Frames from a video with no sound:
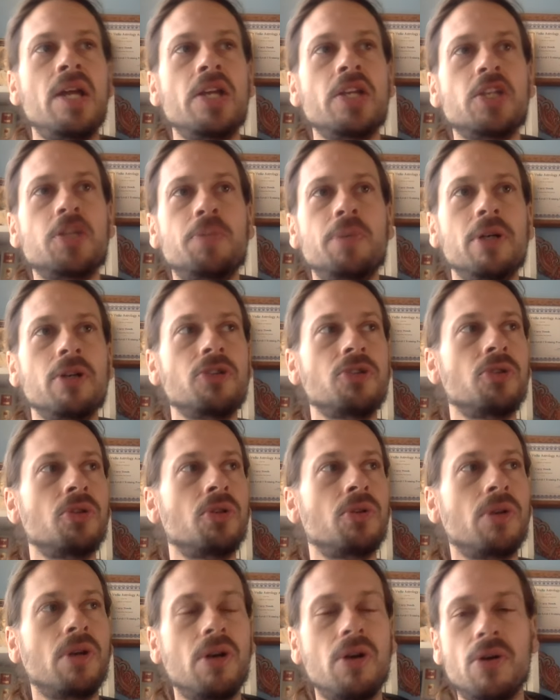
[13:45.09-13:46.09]
spiritual
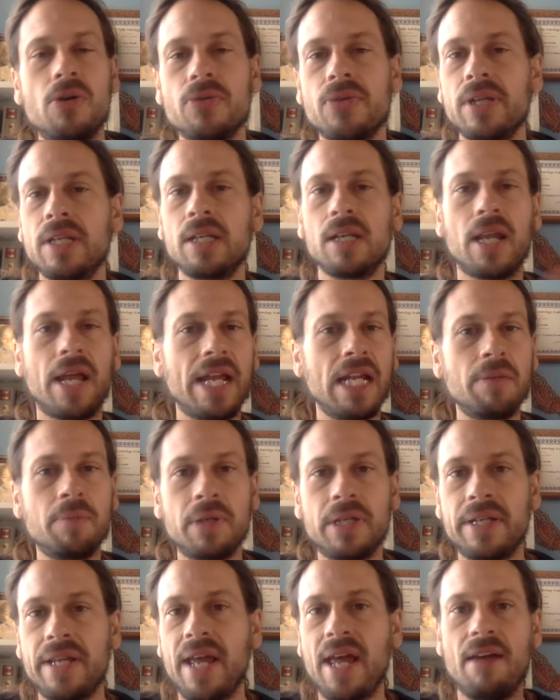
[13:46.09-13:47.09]
growth,
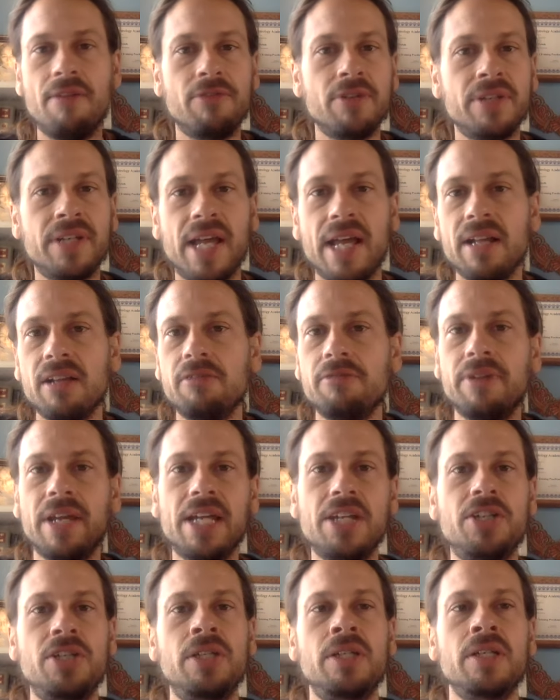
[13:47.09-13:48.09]
enlightenment, heaven,
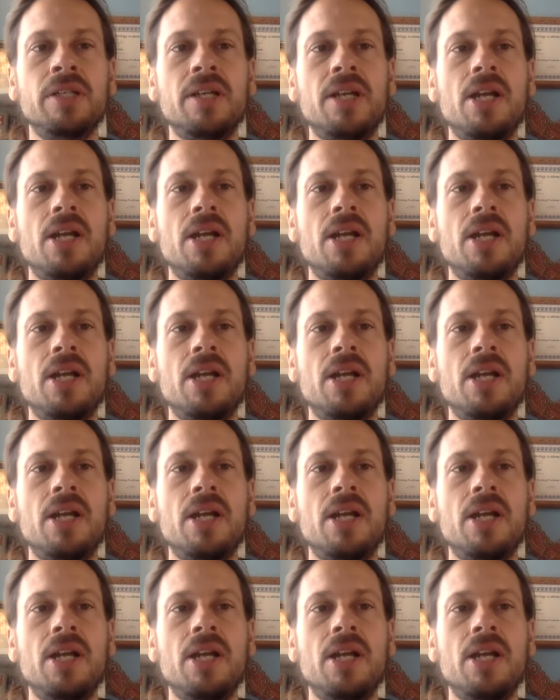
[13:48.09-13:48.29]
elevation.